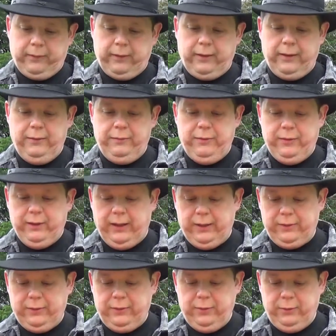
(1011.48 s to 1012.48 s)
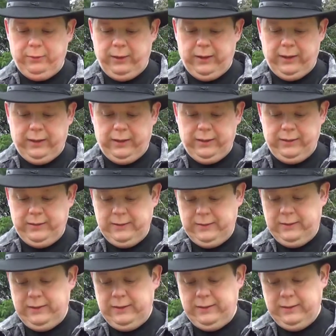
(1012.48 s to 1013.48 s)
If you'd like to
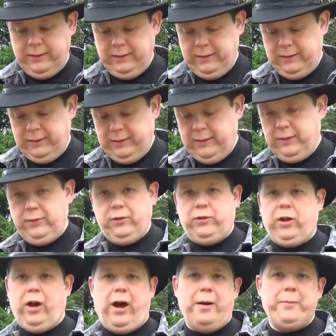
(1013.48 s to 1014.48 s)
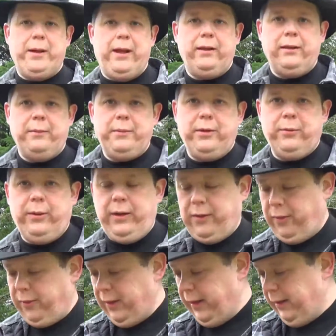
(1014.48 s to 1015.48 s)
just comment, let me know what you
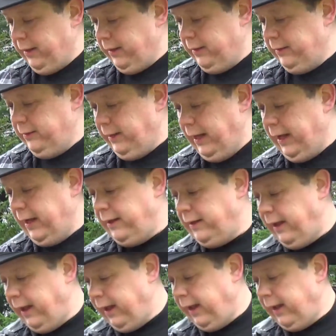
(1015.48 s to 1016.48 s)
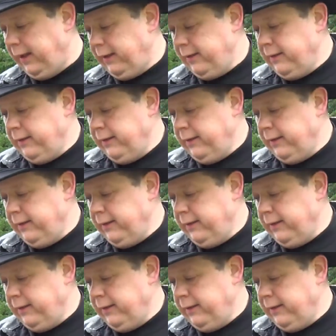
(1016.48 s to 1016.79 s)
think. Yay, nay.